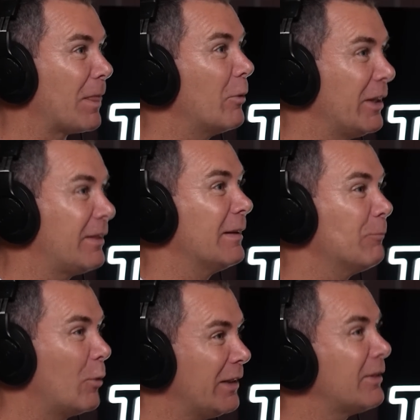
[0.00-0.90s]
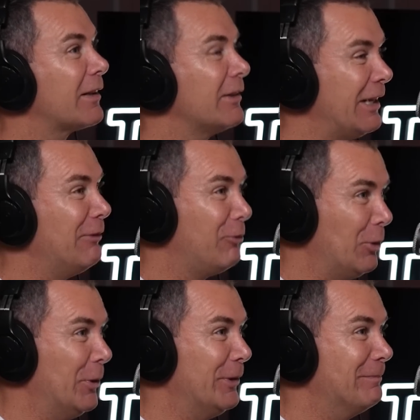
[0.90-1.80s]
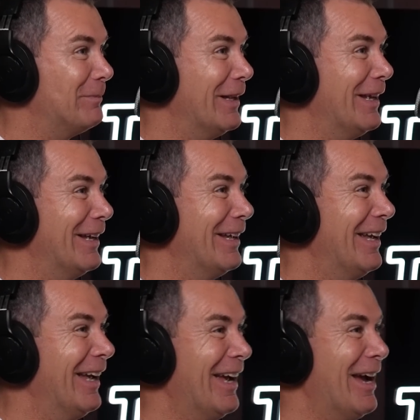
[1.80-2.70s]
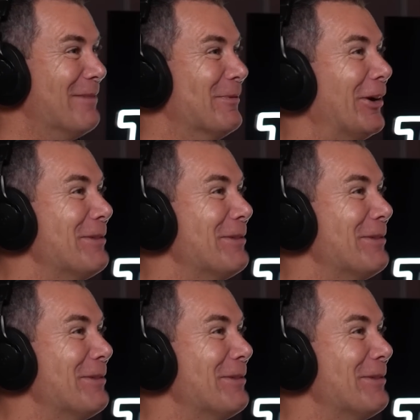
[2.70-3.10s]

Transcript: with clear fluid. What